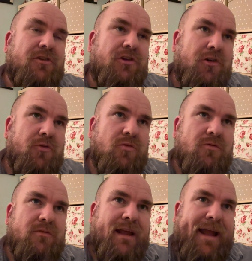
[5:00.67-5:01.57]
you
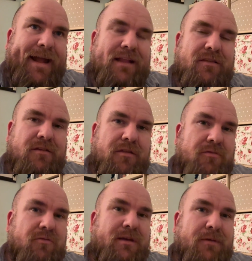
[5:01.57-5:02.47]
will get
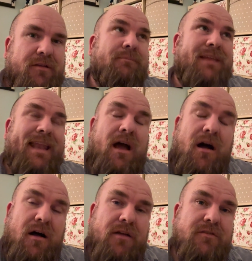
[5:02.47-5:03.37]
3 months
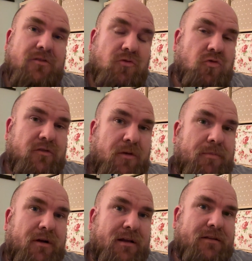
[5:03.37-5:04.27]
enhanced
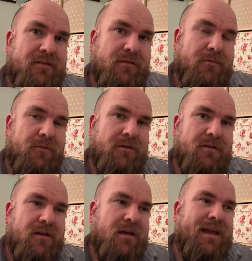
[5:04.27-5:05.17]
autopilot at the
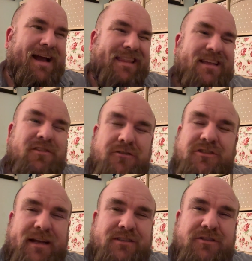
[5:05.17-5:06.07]
moment. And they do
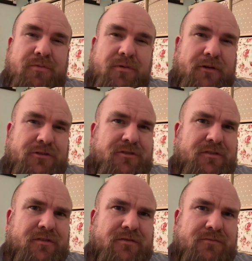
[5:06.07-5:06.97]
change the
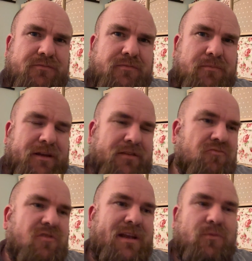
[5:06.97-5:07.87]
promotions, but it's
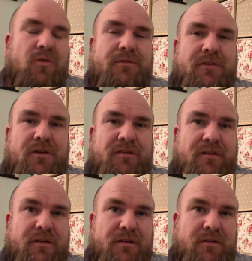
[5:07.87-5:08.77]
really worth
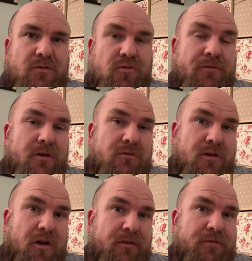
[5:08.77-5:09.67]
using a referral
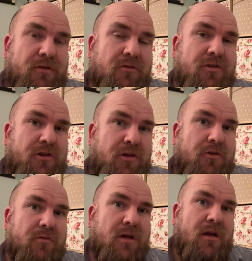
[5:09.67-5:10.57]
code if you're a
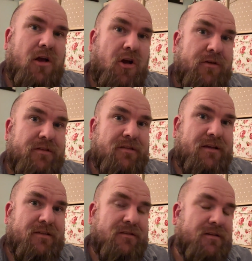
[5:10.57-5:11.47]
new owner to
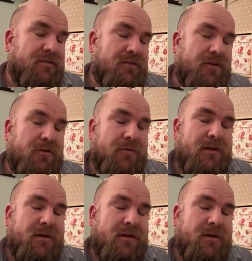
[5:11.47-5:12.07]
Tesla. So